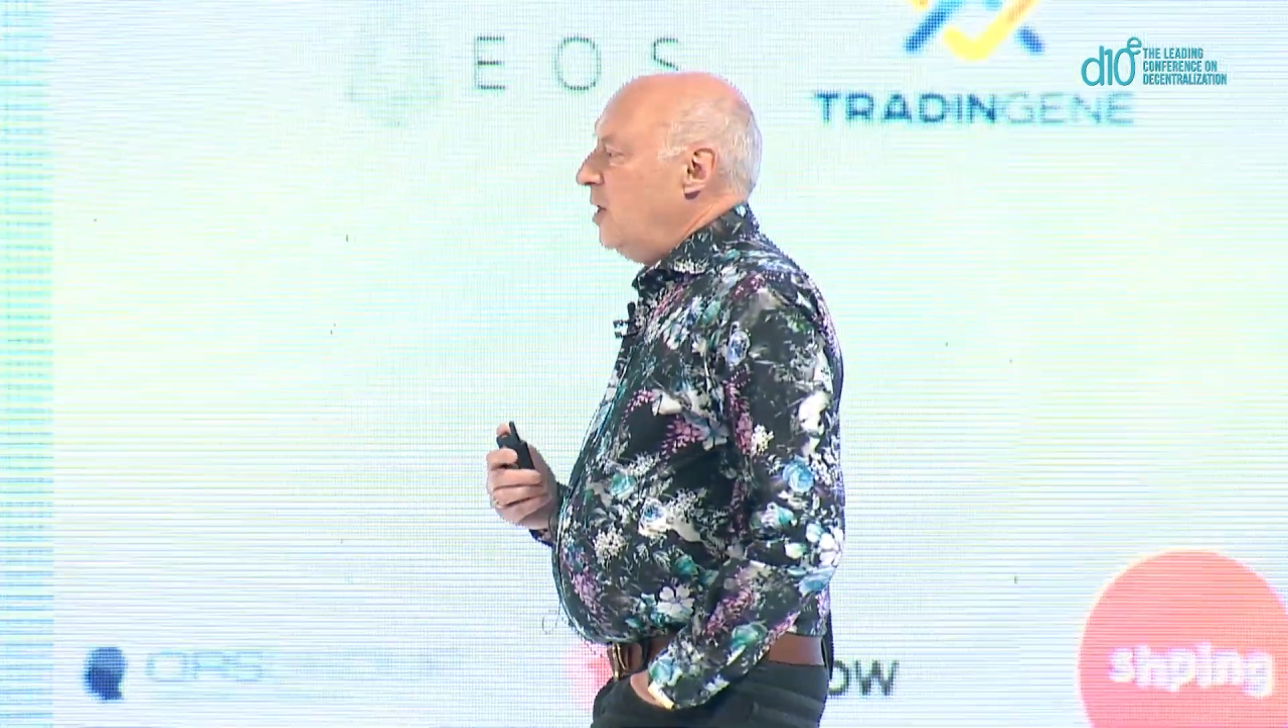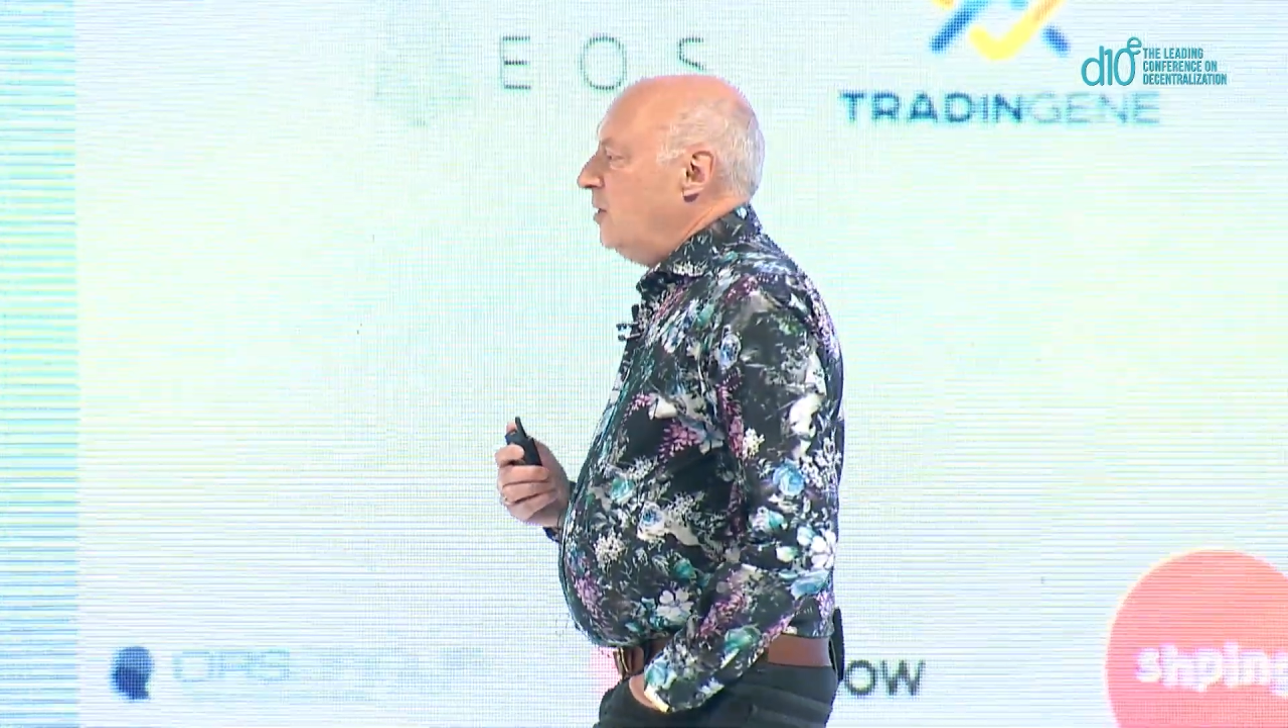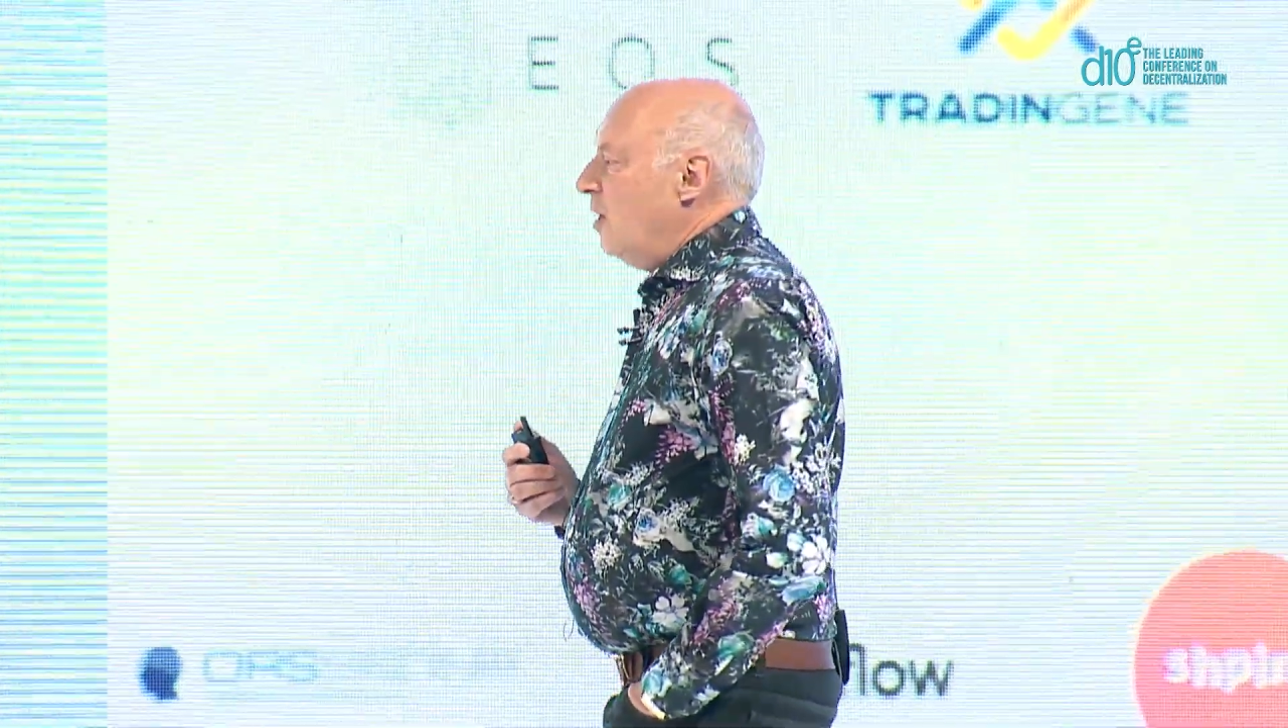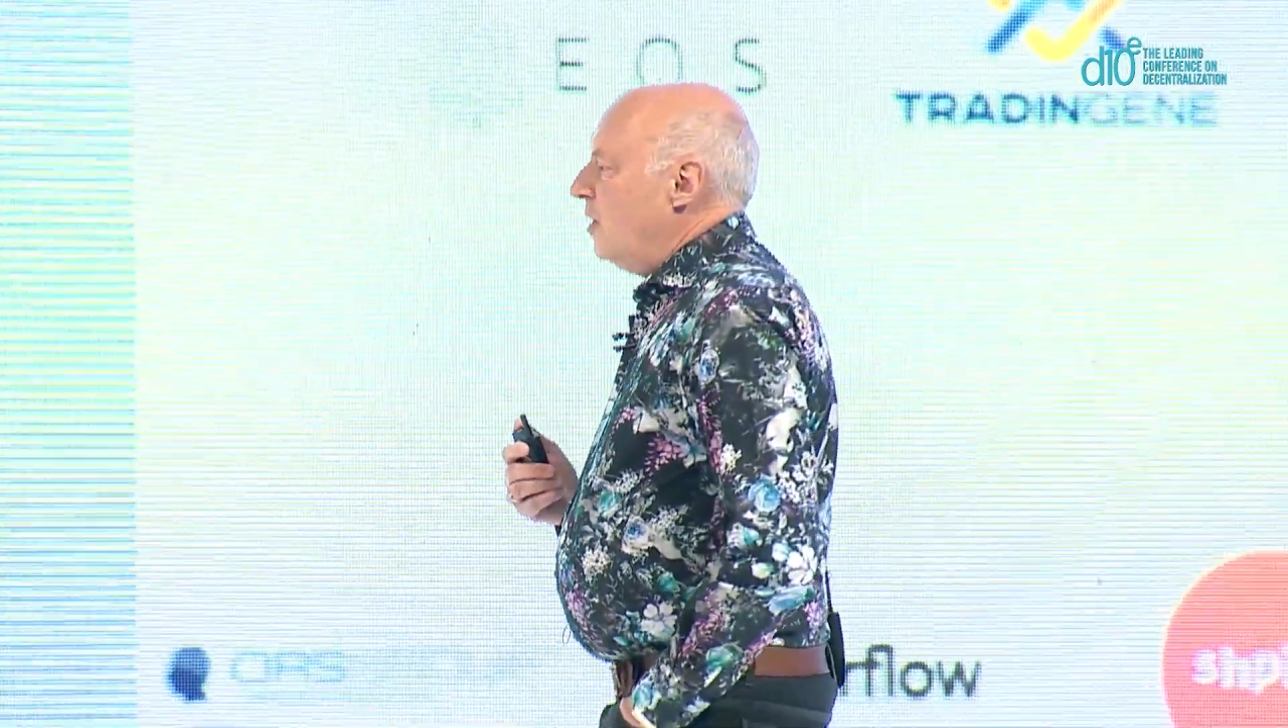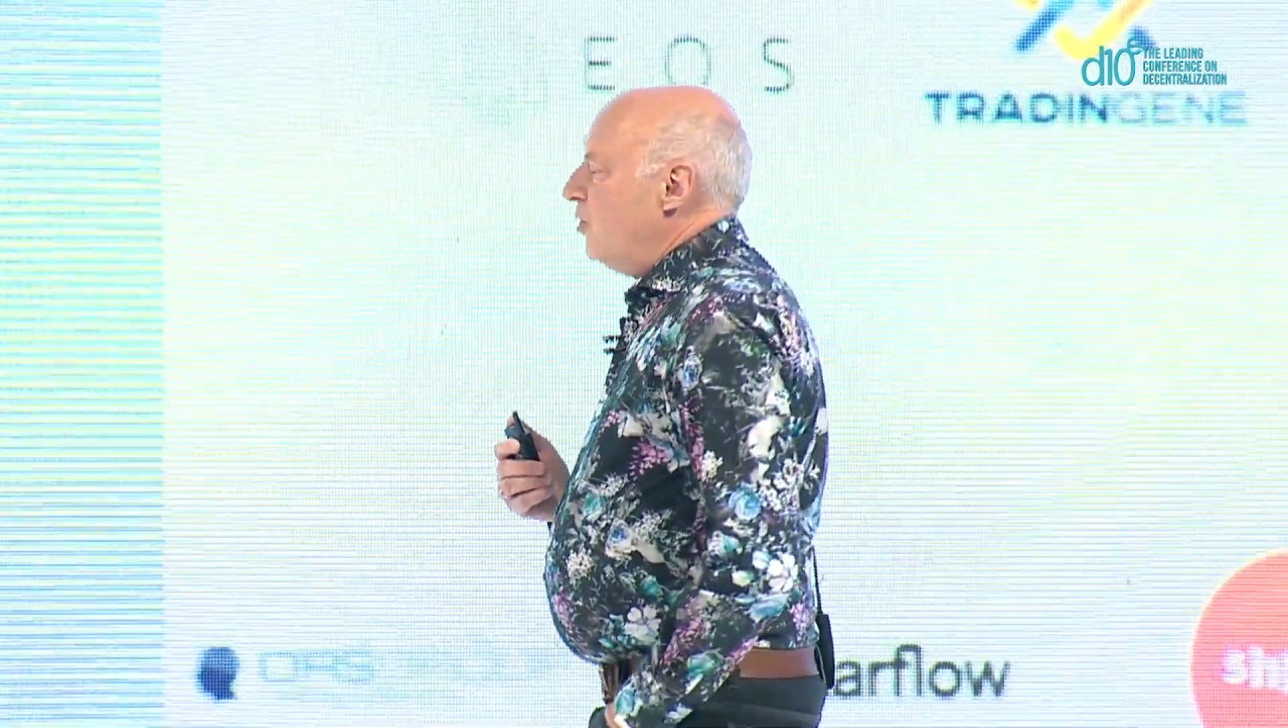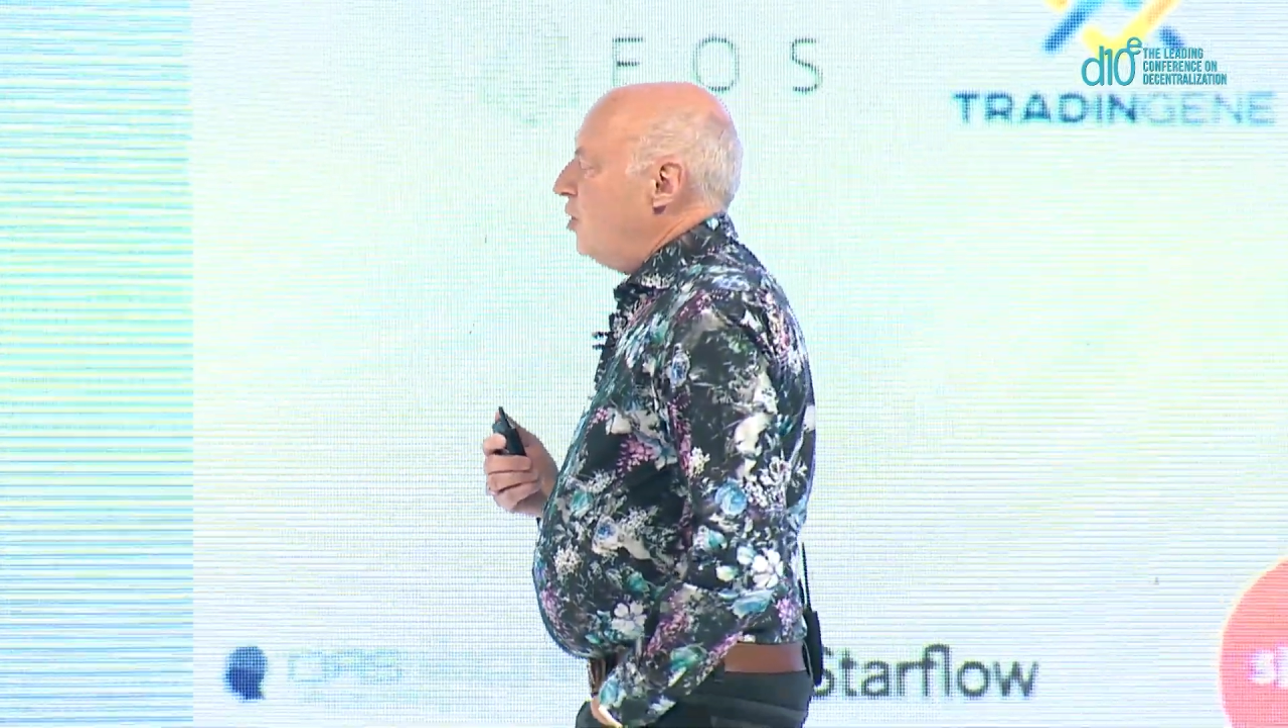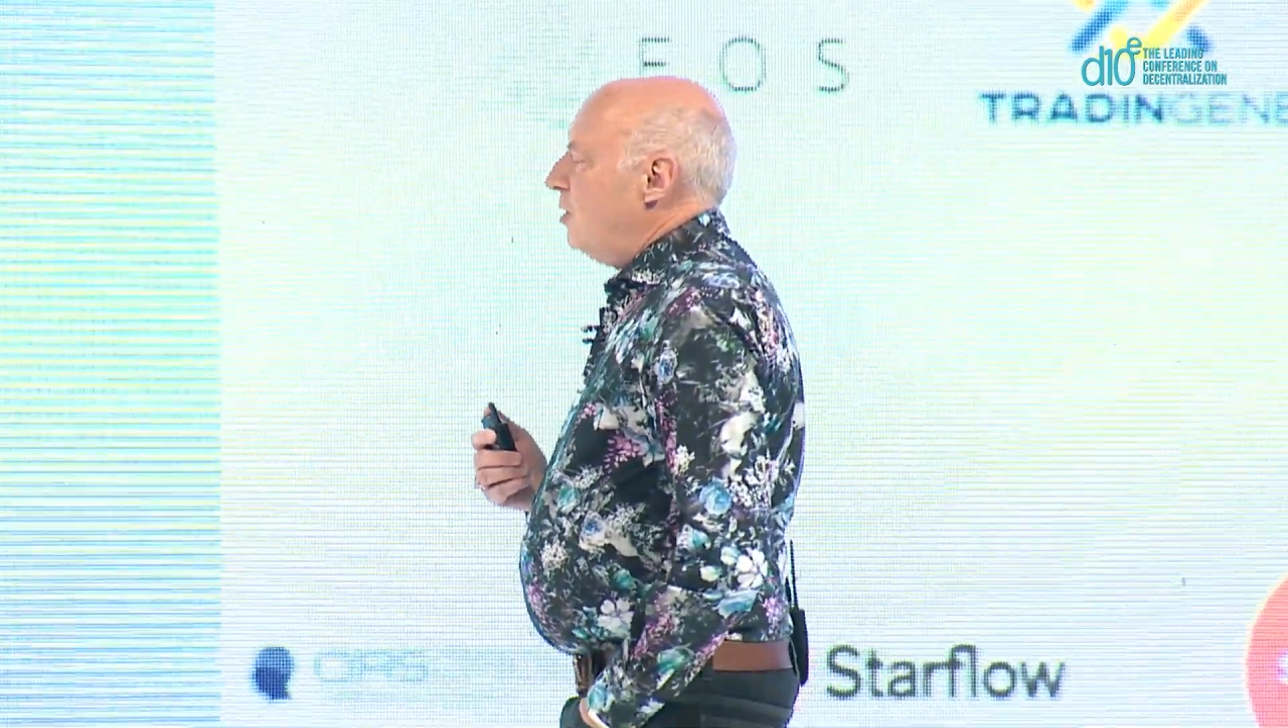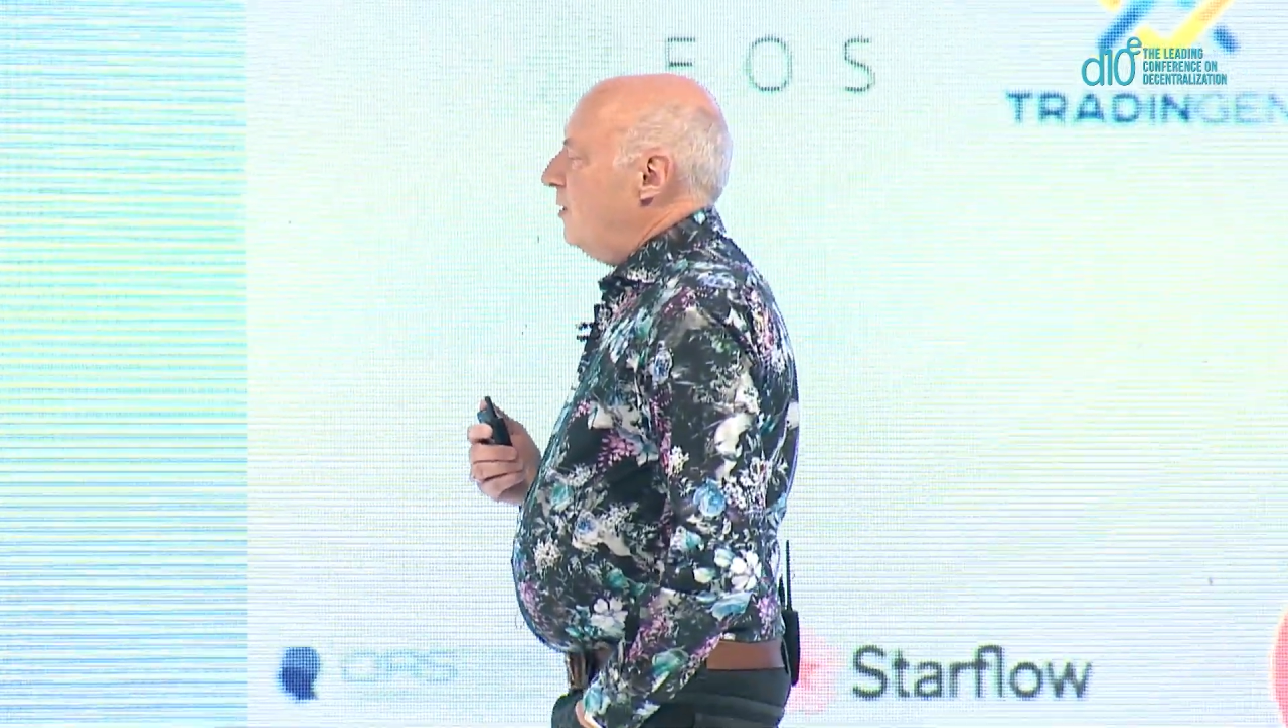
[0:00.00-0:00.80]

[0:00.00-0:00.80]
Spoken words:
technologists